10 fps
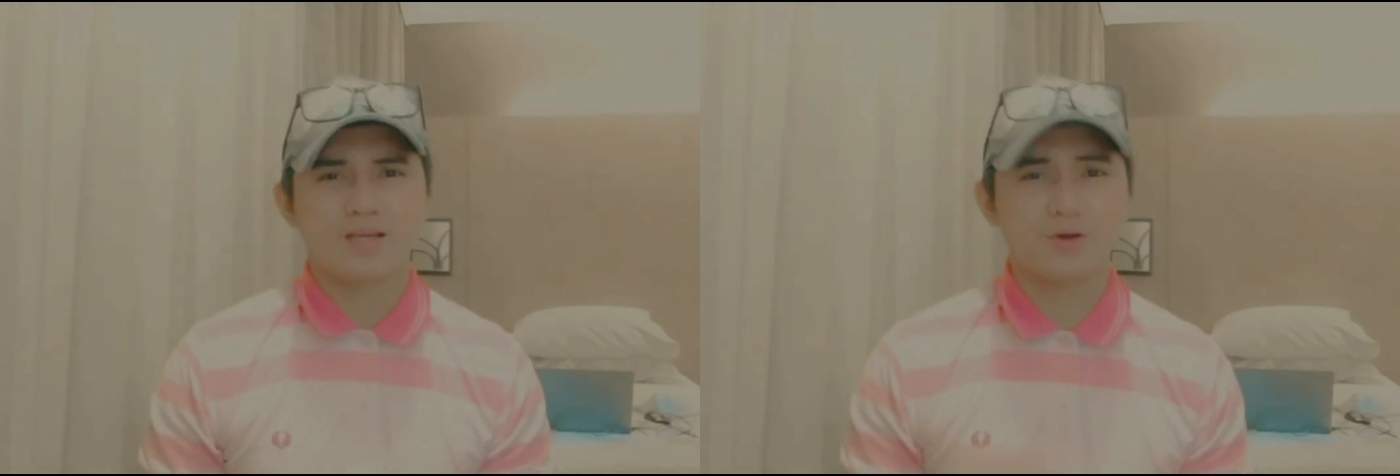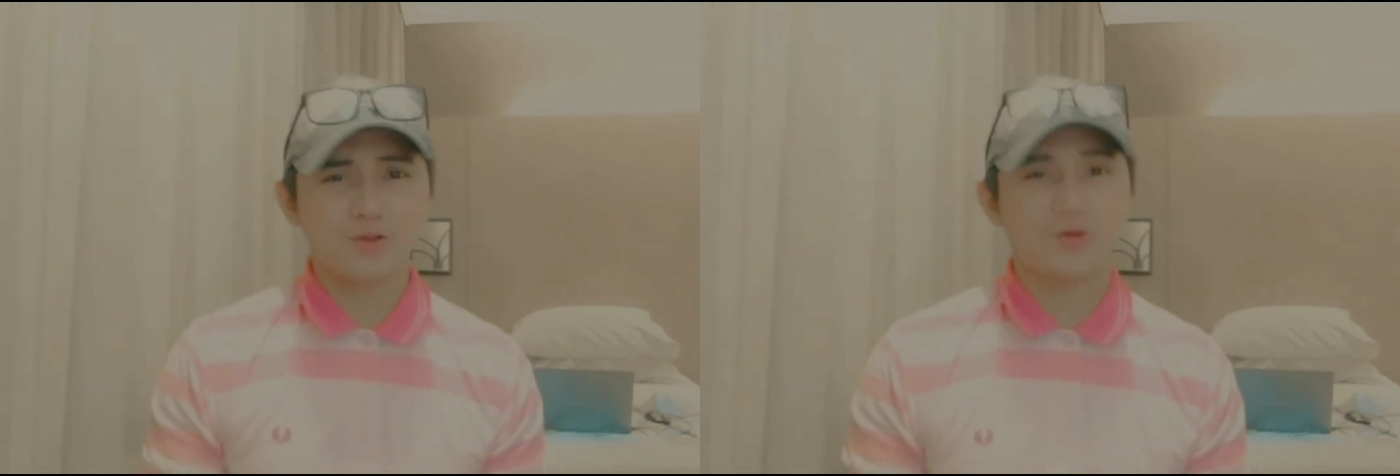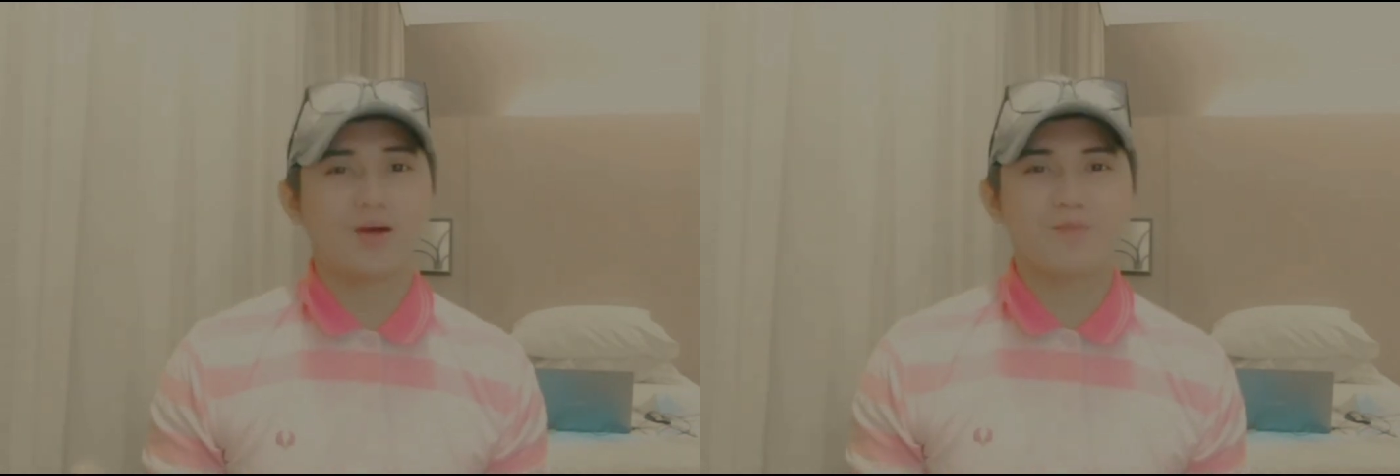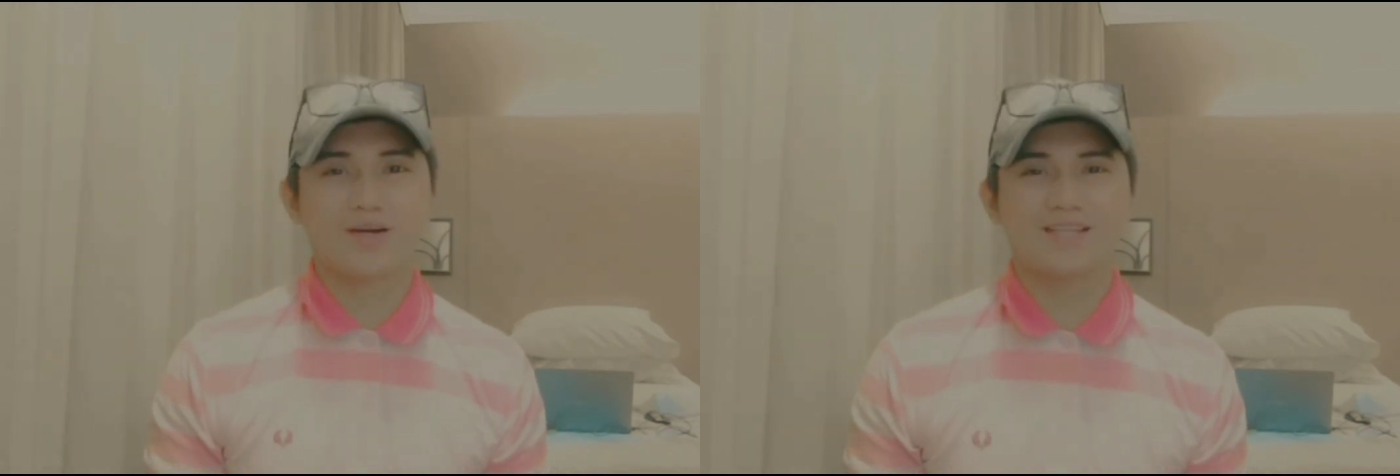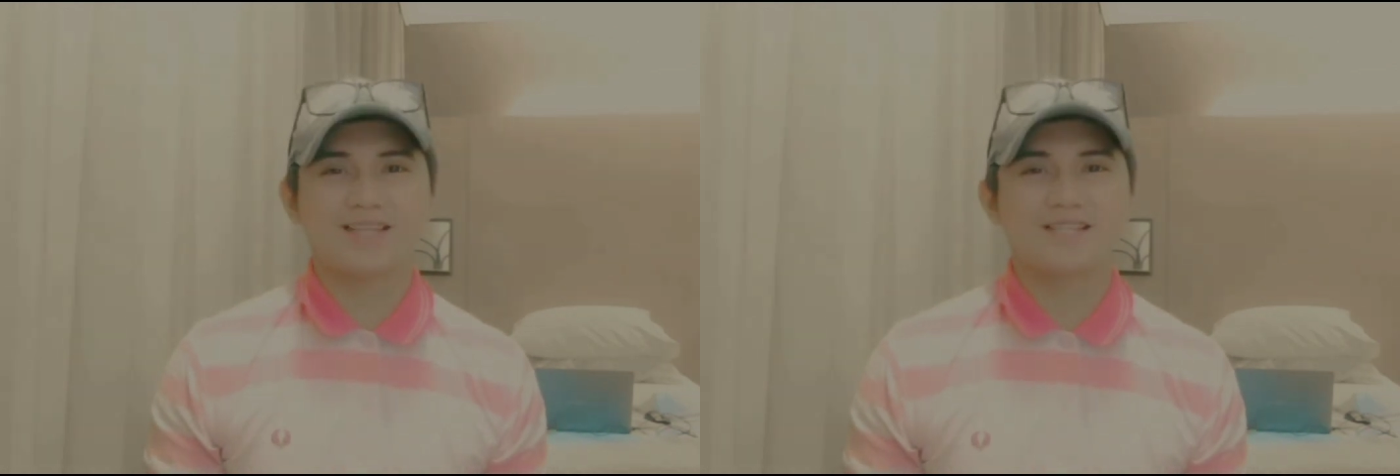how do I
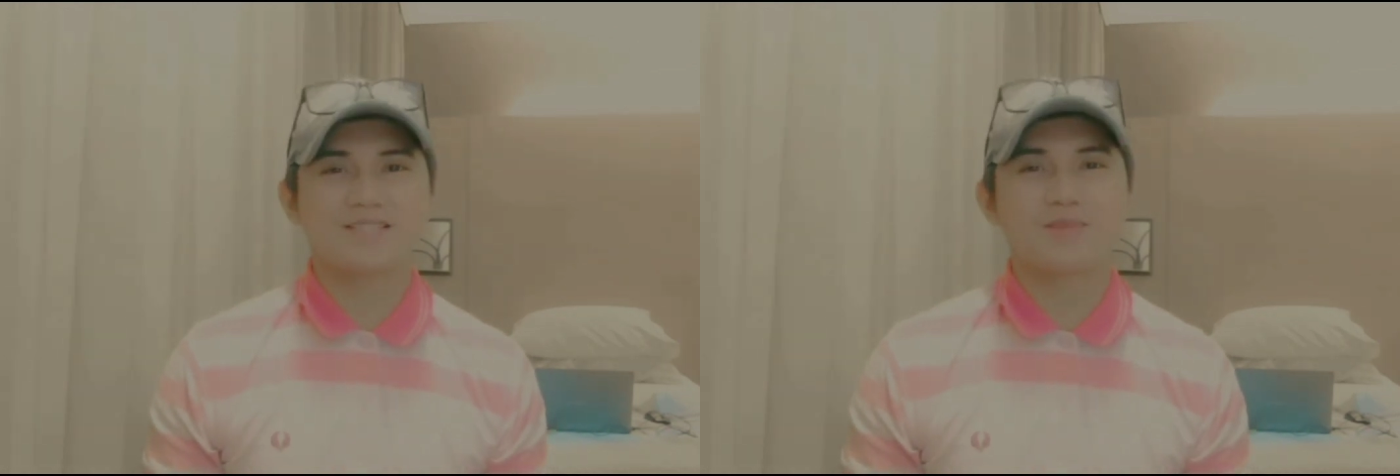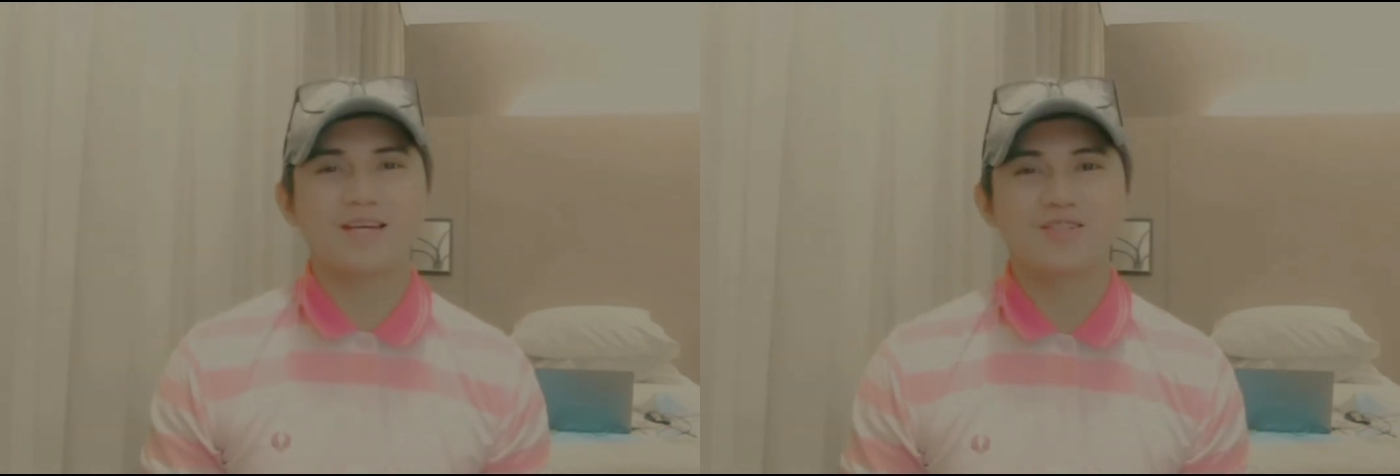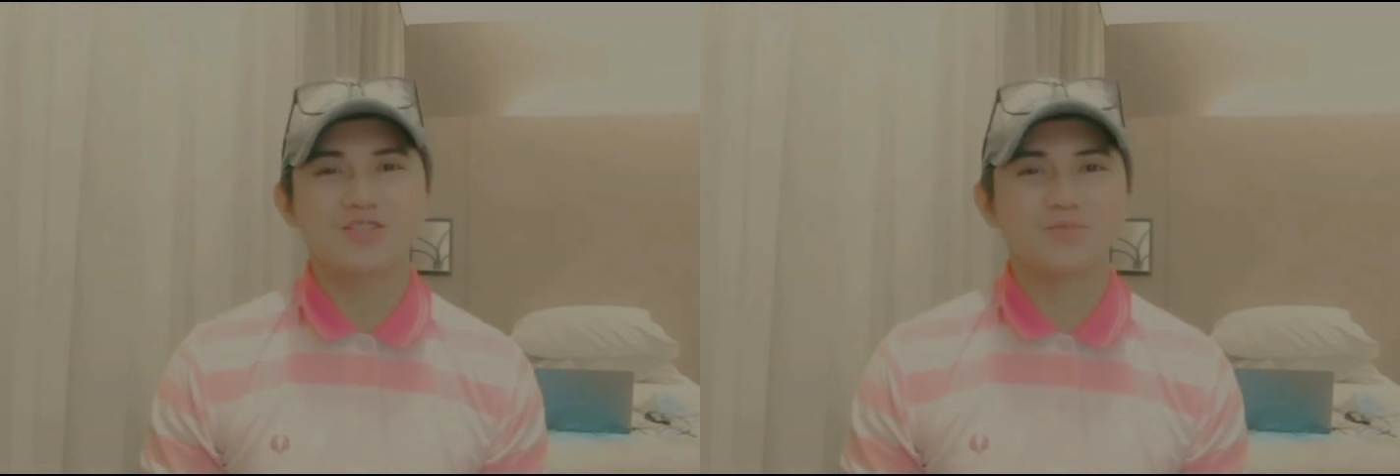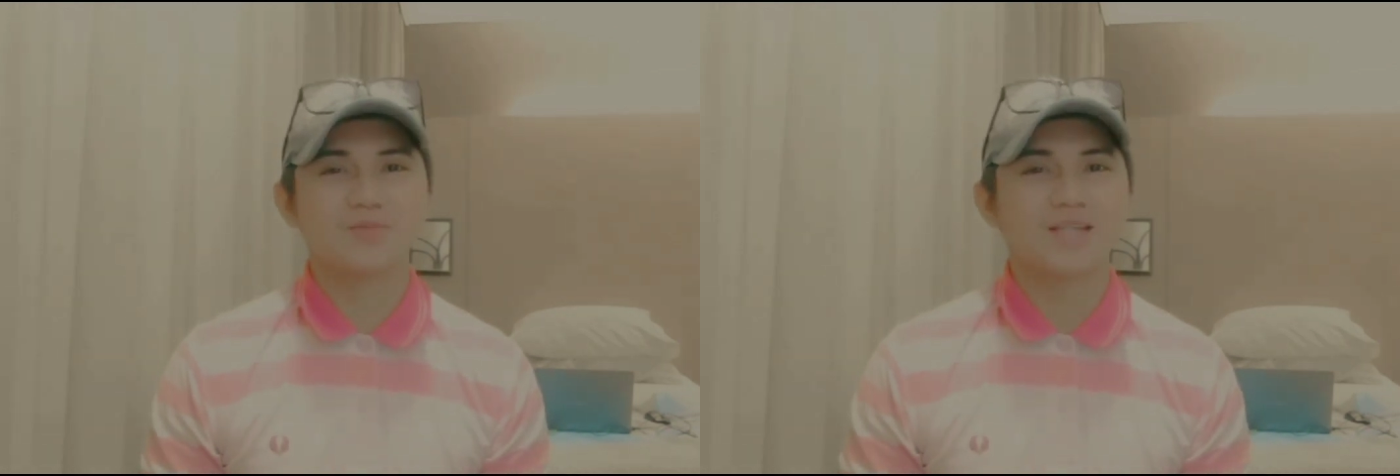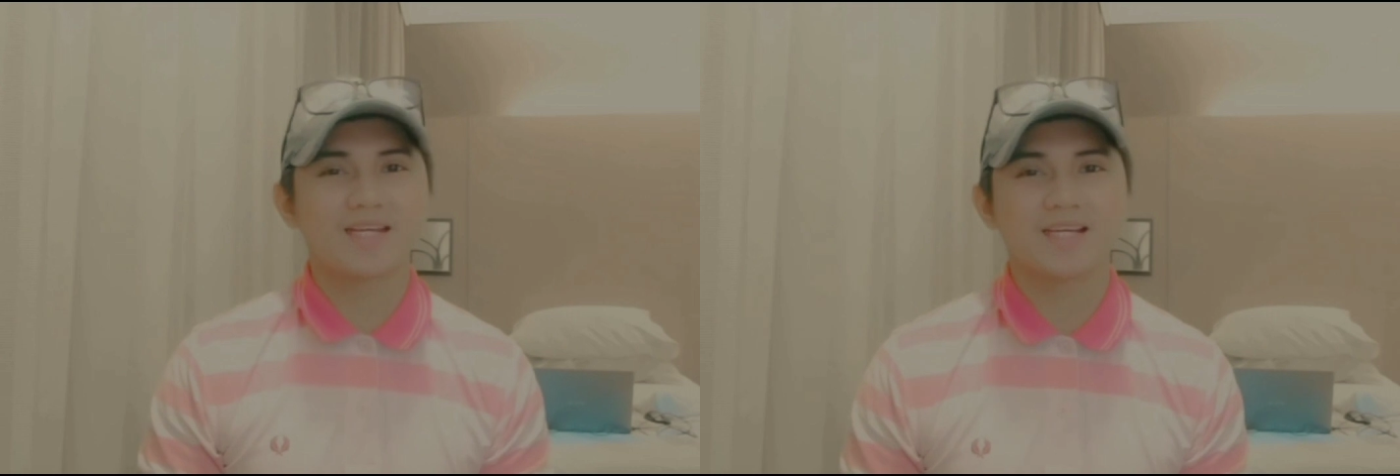monetize my
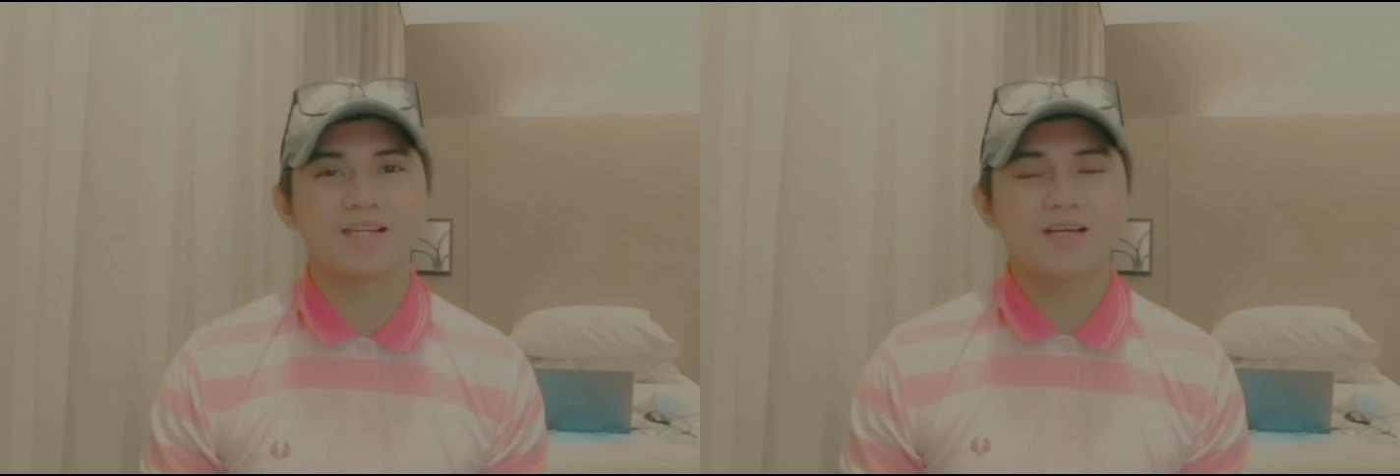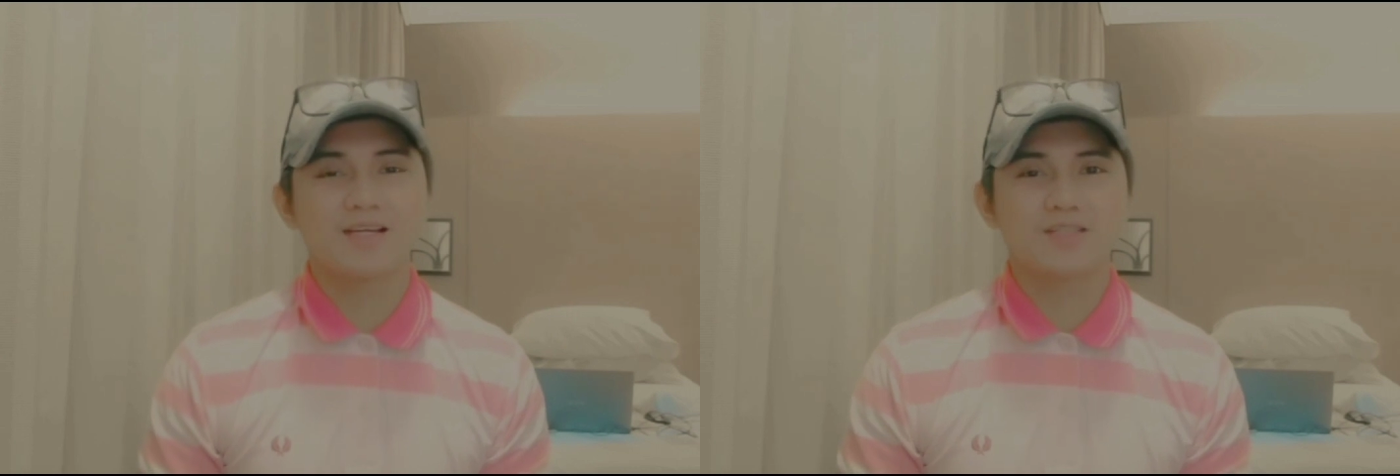YouTube channel.